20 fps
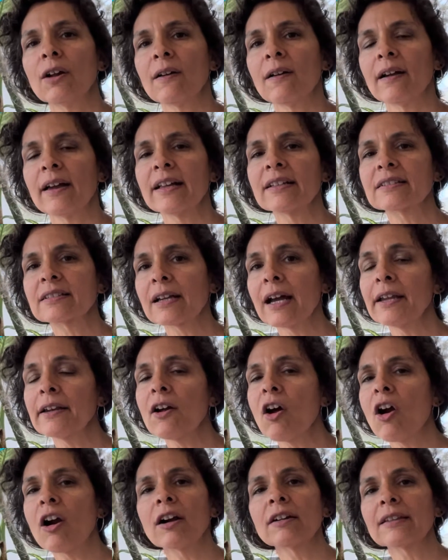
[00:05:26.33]
it's kind of
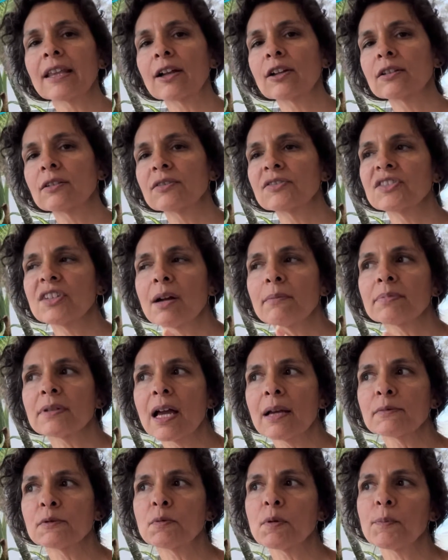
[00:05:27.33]
hard. Like,
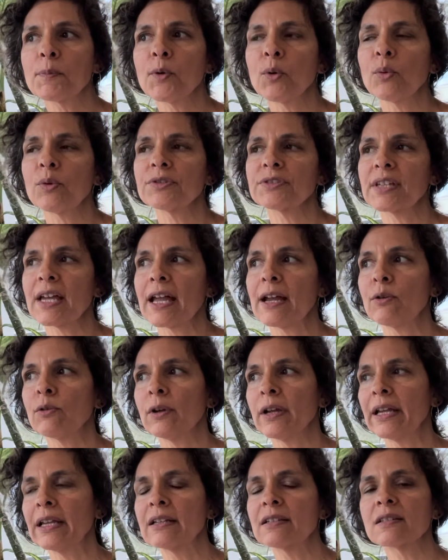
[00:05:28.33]
sometimes people will say
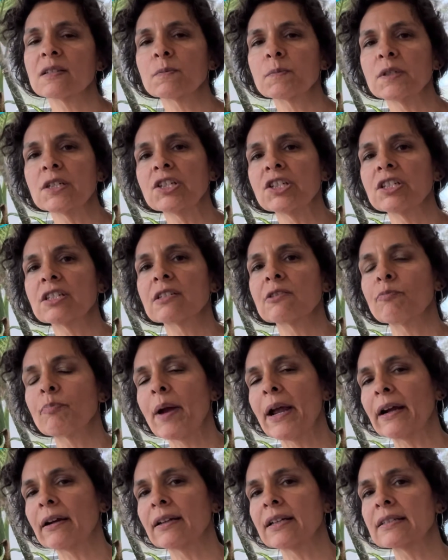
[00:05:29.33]
in a species of
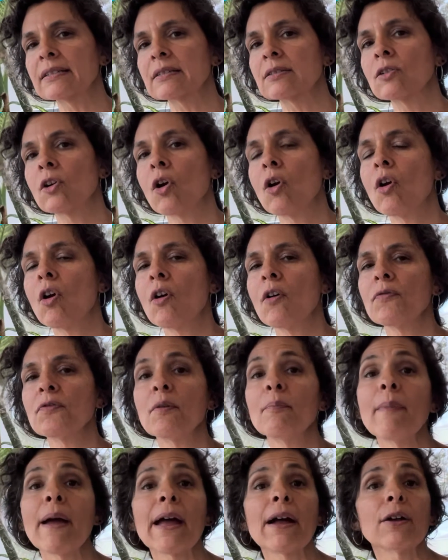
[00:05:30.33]
parrots, the
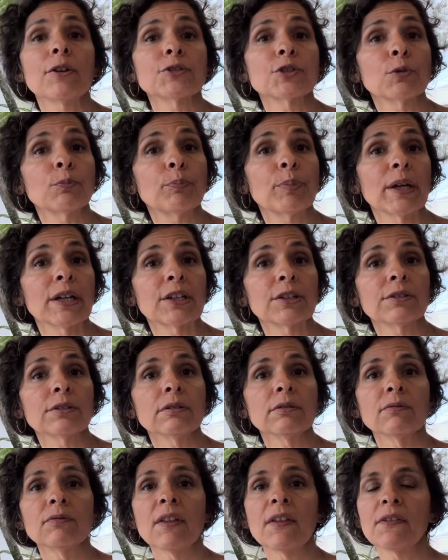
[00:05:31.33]
males are bigger
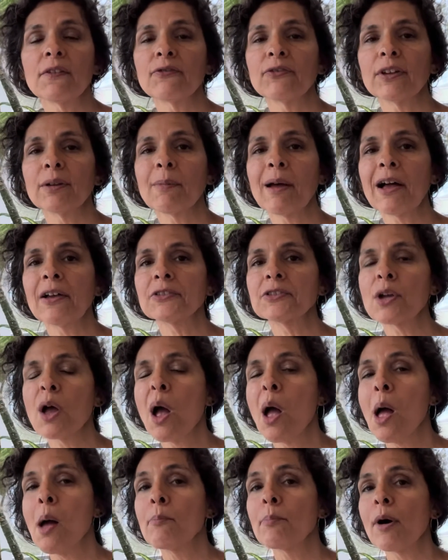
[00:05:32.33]
than the females.
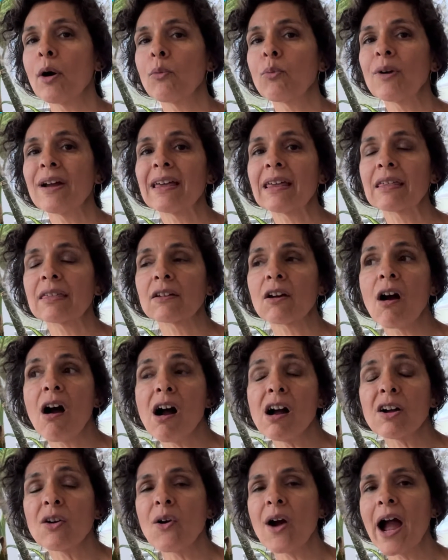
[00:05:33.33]
But with
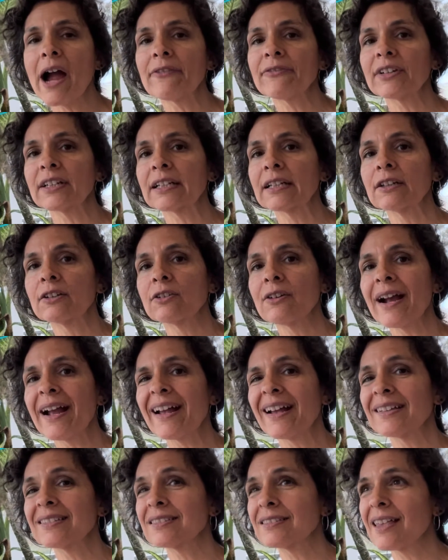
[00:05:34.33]
Congo African
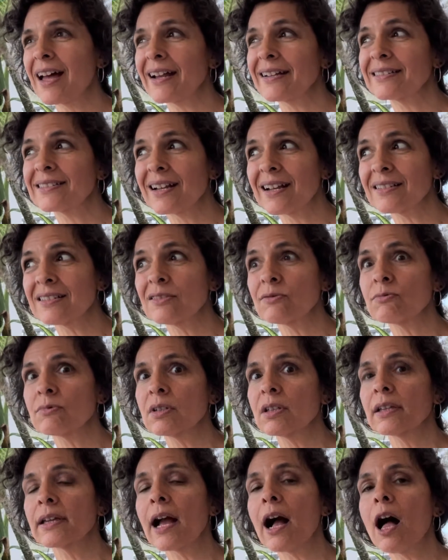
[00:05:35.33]
grays, that doesn't
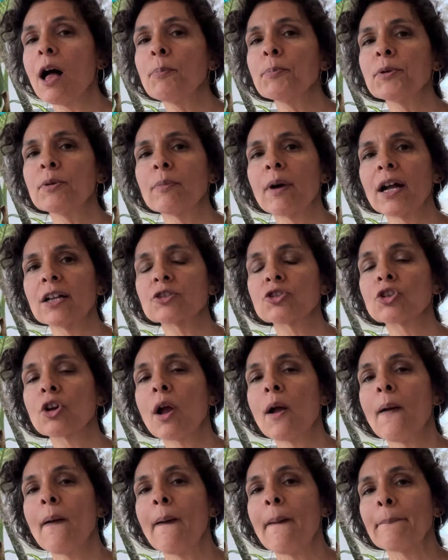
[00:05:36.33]
really help you much,
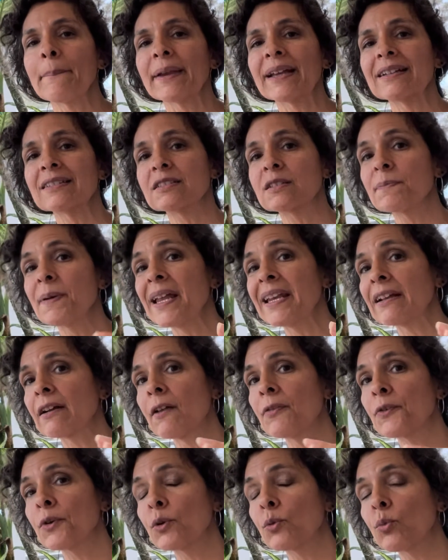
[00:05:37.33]
because depending
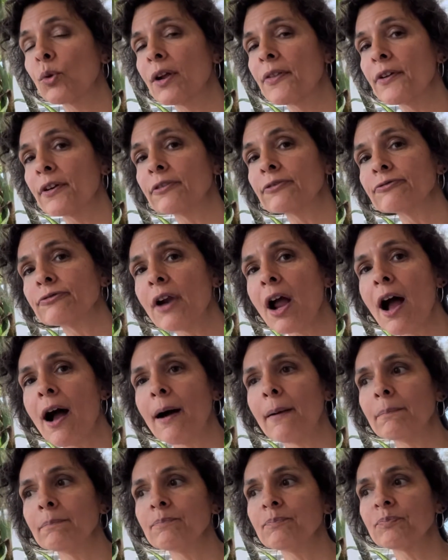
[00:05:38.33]
on where they're
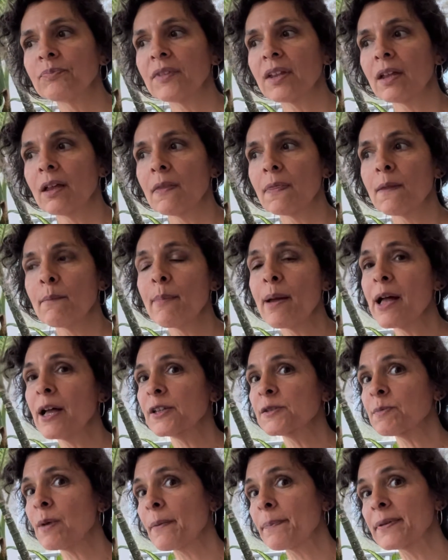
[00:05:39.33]
from, the
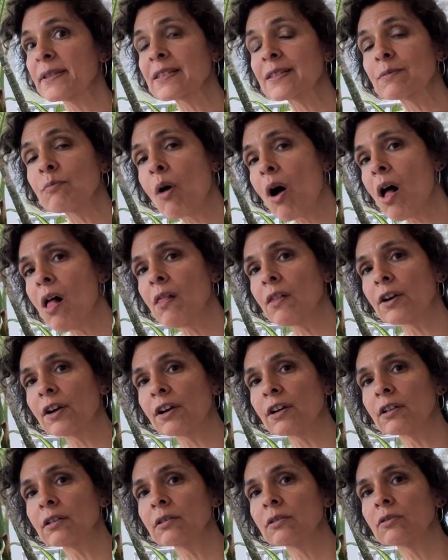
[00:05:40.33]
males might be smaller